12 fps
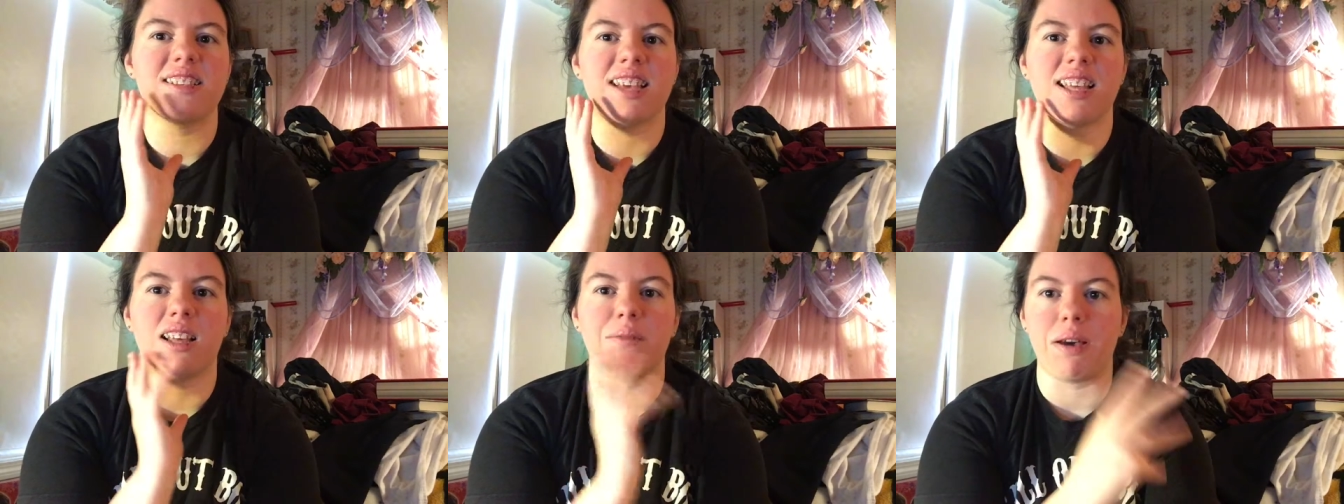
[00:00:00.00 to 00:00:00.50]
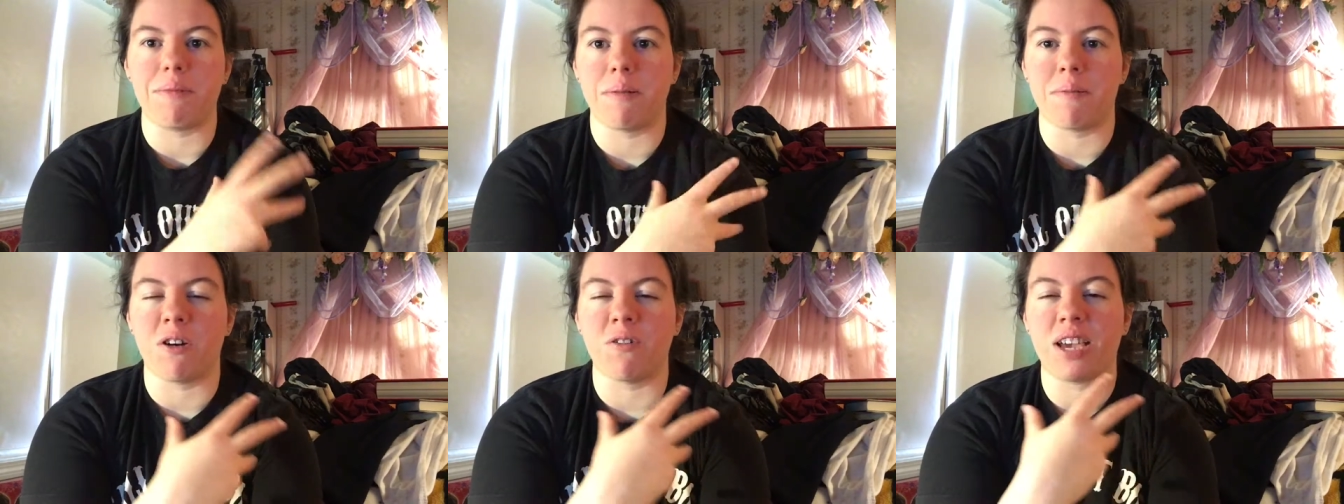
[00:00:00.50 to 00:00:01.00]
since I love
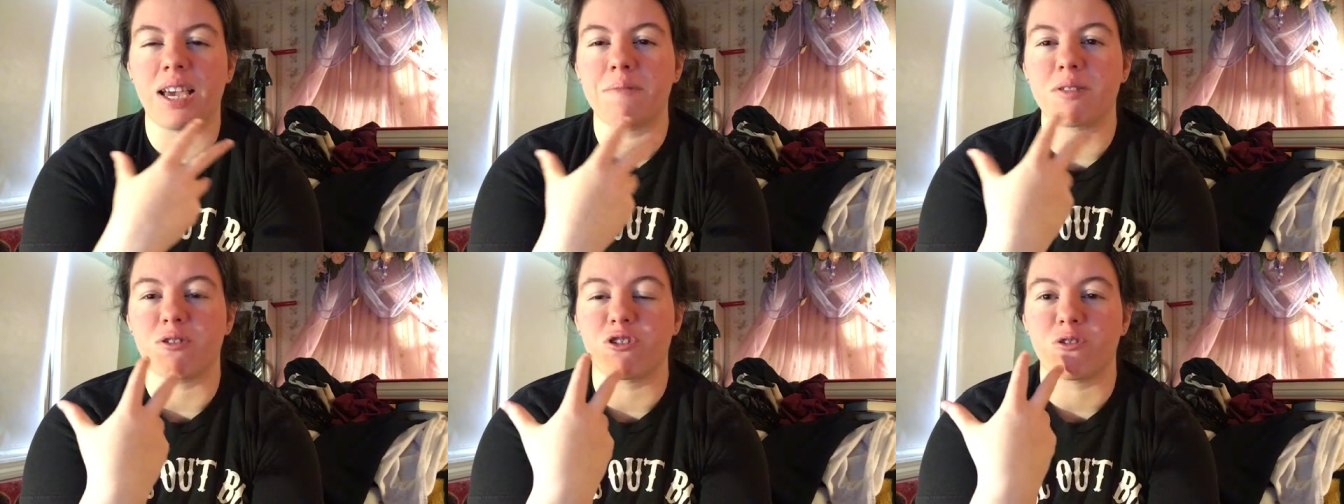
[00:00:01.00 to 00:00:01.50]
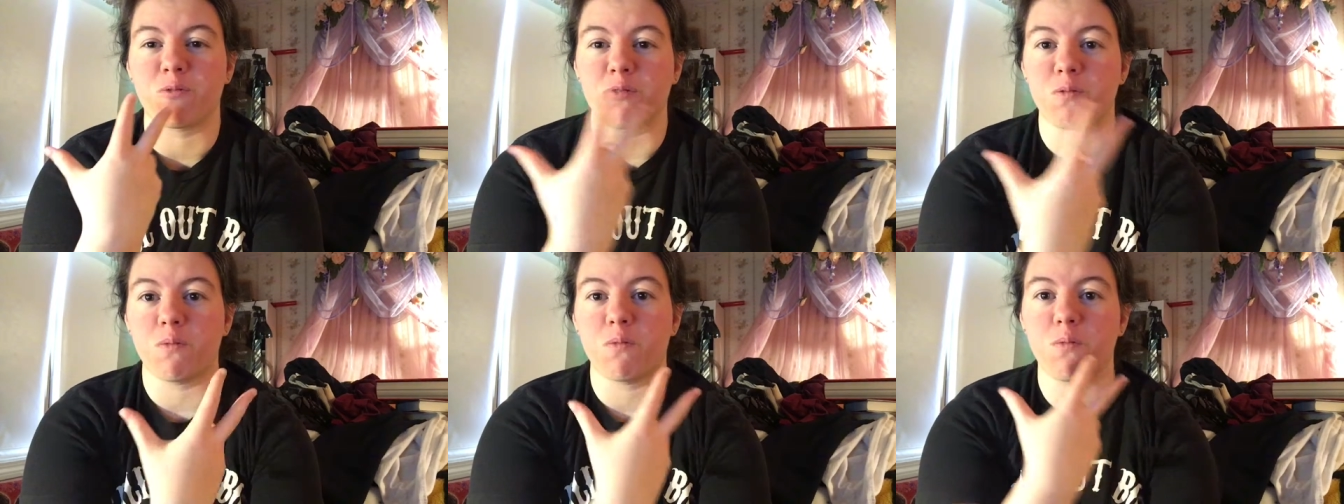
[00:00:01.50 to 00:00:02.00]
MMO games, which are
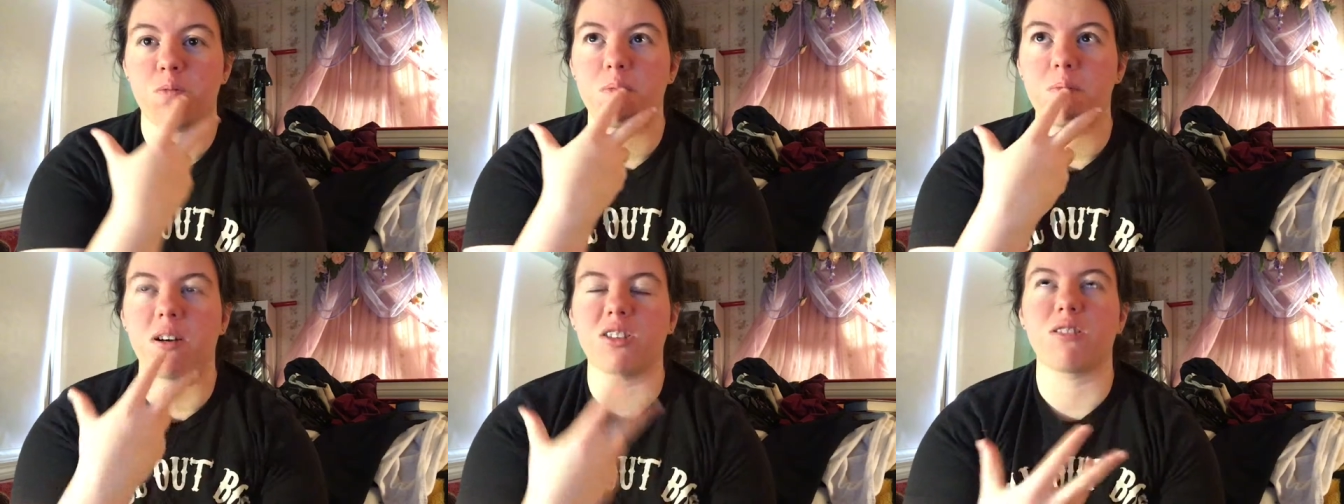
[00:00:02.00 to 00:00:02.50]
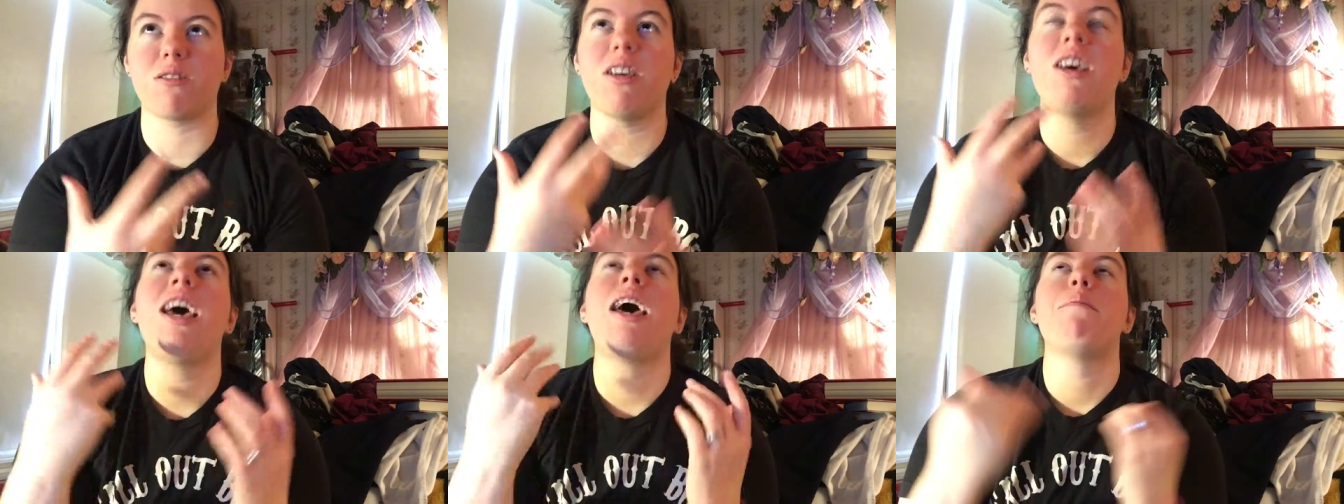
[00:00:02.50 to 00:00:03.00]
multi
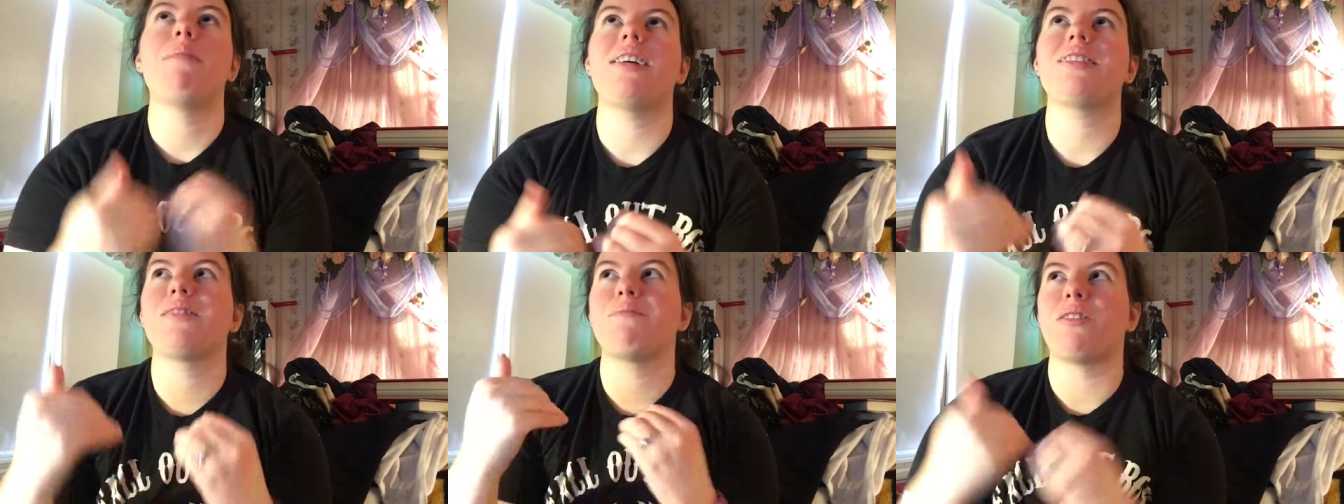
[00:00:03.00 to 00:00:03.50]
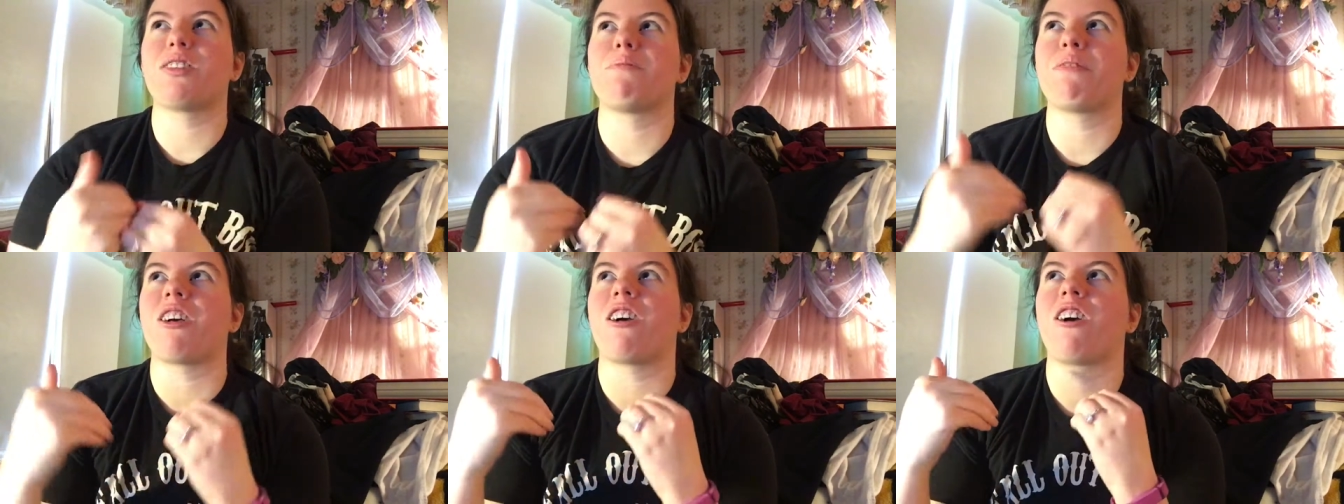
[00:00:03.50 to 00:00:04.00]
massive
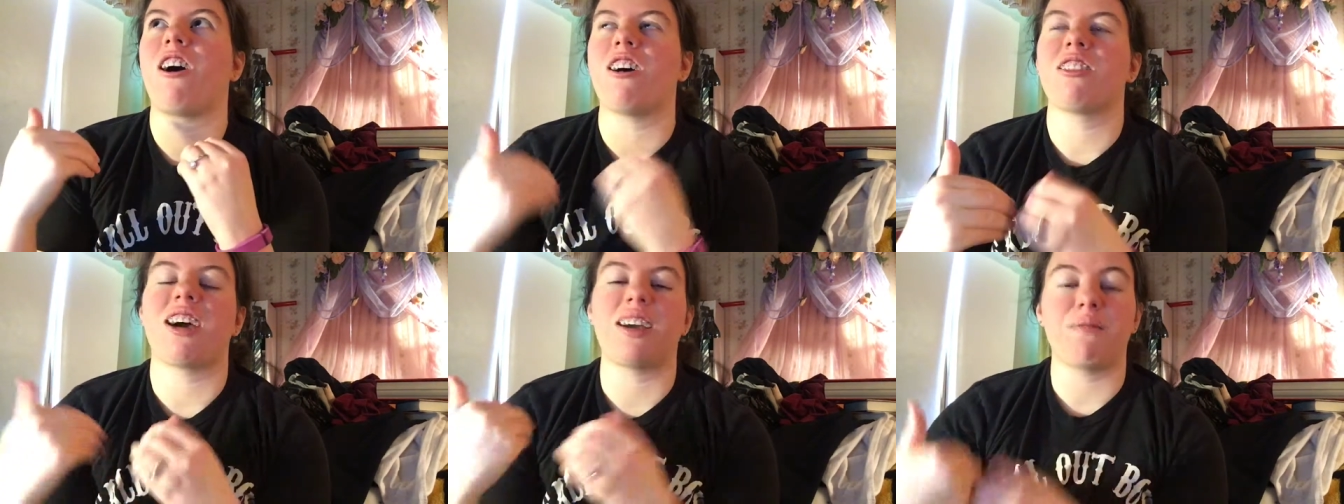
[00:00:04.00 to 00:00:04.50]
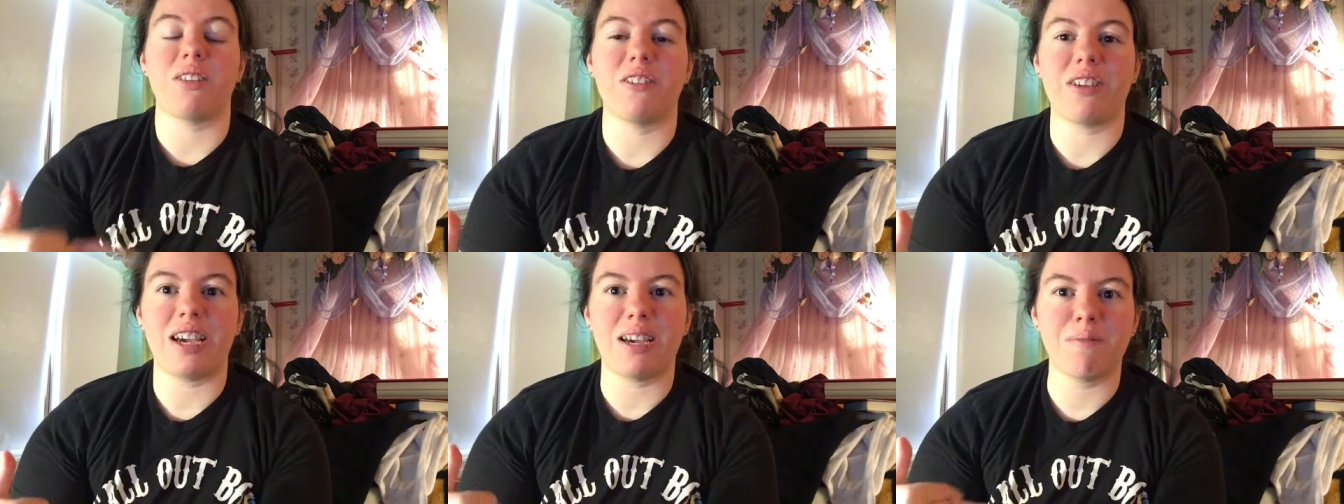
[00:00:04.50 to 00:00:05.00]
multiplayer online video
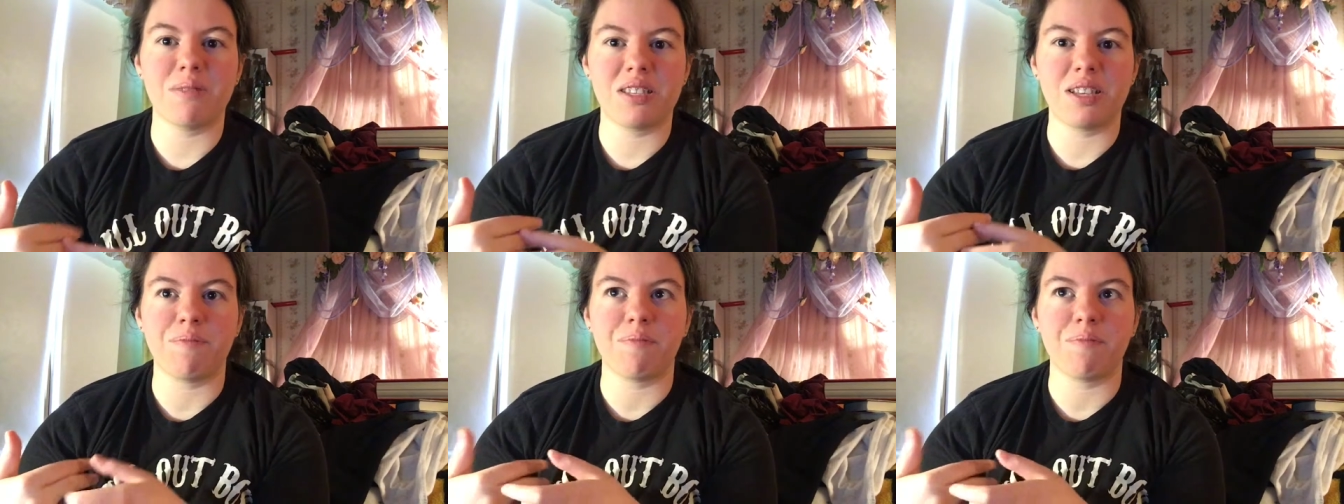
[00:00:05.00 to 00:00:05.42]
games,